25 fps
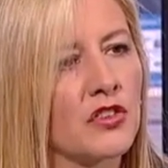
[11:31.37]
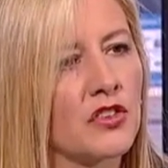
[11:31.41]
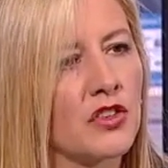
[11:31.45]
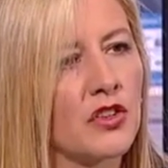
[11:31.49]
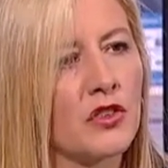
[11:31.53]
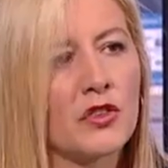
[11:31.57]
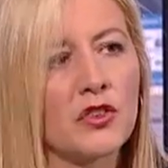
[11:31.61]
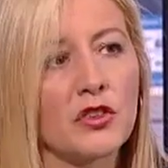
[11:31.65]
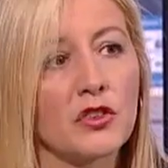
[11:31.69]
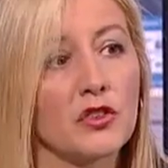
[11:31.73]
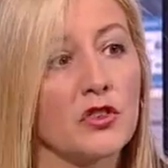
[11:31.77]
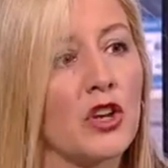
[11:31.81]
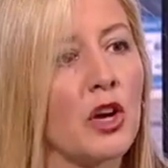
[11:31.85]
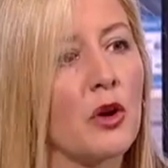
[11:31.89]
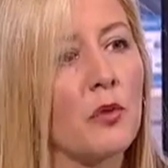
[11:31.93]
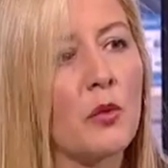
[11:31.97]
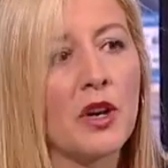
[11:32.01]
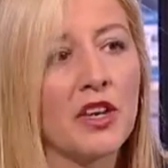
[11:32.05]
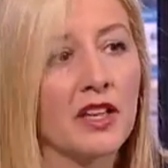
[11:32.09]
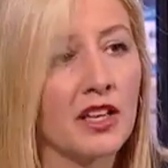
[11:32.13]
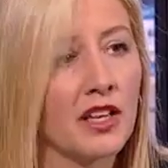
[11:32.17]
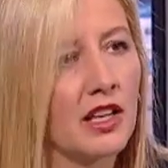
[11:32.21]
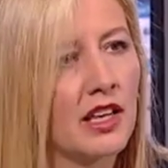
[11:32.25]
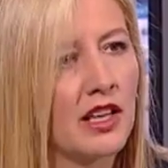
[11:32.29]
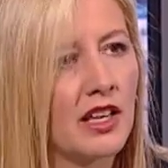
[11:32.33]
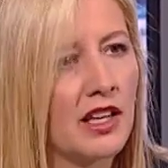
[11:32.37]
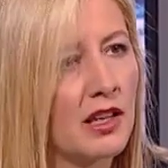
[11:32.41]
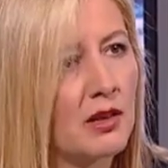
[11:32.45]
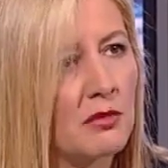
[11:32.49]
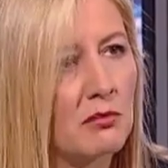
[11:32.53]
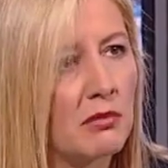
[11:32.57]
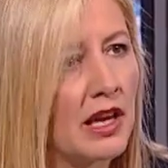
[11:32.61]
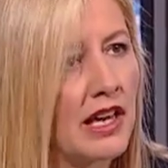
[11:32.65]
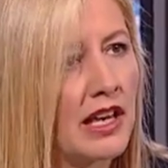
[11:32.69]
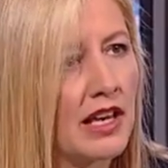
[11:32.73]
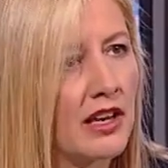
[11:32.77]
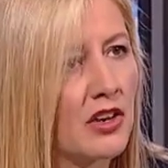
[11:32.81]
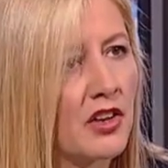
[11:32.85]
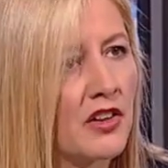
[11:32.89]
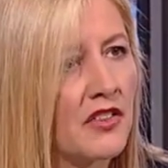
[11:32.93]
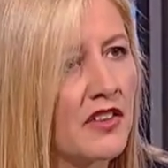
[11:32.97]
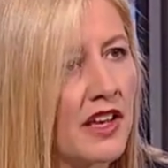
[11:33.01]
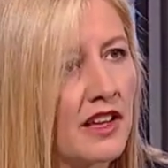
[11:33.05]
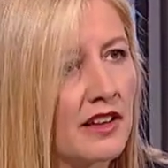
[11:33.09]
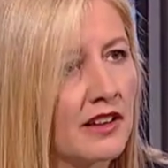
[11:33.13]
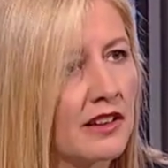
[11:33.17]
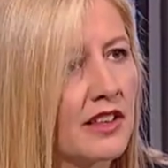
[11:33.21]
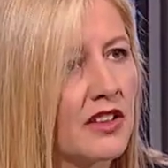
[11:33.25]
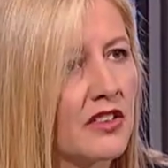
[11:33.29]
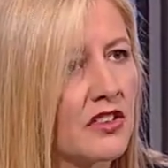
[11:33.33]
So there's not one Canadian bank on
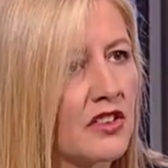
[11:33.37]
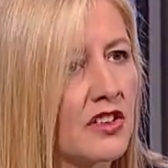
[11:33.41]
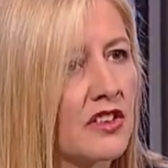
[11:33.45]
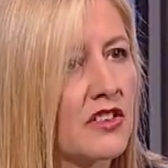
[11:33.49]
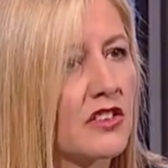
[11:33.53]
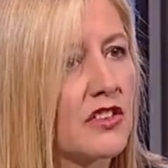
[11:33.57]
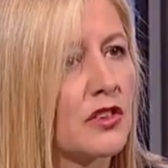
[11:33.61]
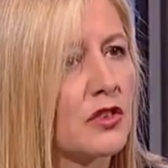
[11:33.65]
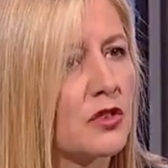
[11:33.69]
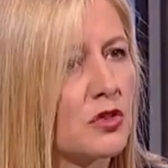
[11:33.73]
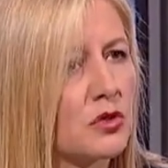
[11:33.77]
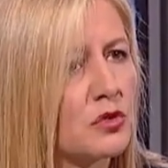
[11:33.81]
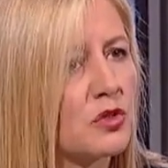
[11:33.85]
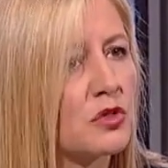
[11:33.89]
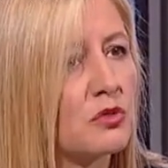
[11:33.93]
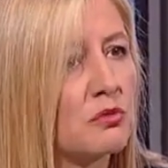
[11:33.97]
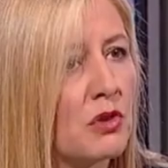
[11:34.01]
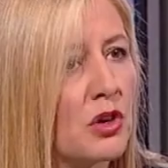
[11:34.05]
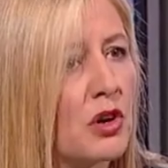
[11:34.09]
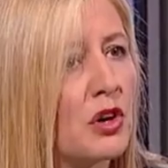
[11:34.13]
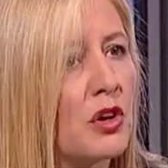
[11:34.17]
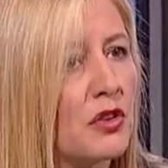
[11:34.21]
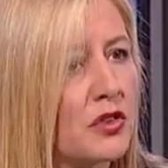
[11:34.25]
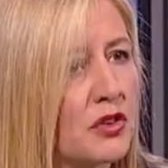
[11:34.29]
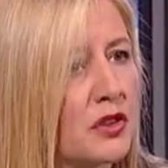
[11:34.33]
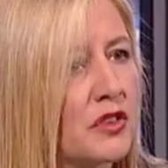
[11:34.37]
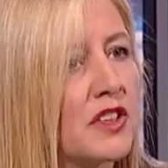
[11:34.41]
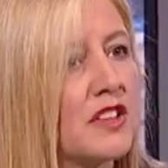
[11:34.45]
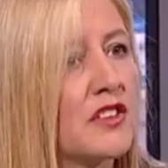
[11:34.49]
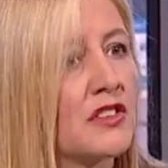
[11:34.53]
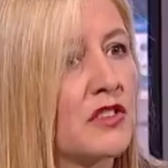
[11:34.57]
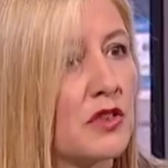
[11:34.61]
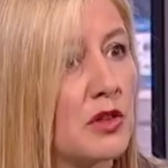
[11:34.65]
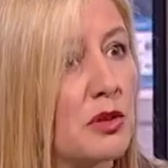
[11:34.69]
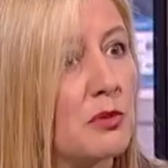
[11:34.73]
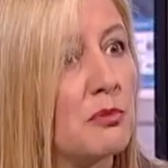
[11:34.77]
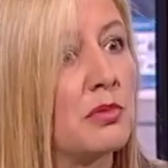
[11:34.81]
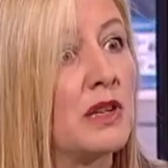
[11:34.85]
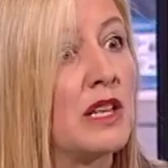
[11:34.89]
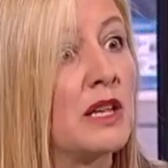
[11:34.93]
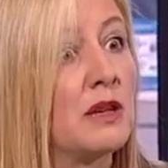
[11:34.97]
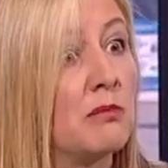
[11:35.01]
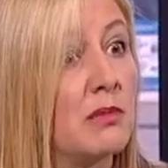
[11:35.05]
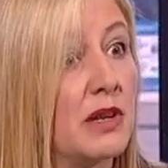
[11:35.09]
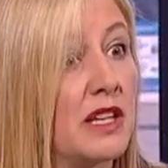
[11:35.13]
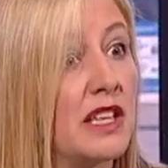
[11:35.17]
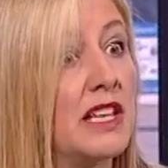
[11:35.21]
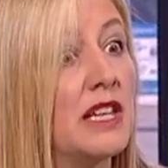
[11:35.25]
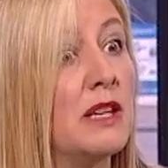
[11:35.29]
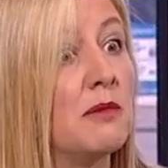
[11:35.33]
that list because they're too small. So these are the big
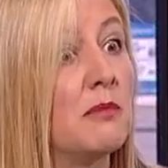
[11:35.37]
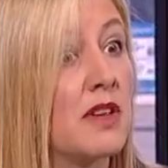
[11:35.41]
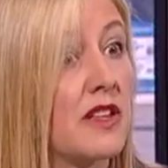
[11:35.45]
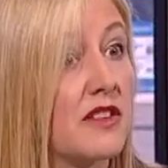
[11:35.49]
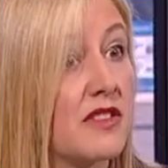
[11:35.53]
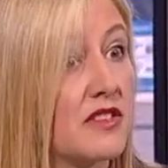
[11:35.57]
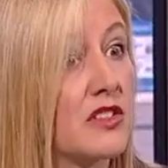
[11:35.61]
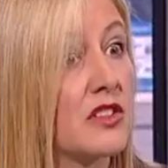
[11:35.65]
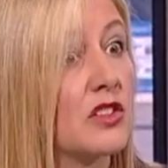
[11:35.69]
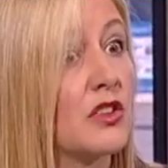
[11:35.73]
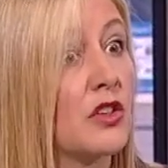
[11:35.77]
behemoths,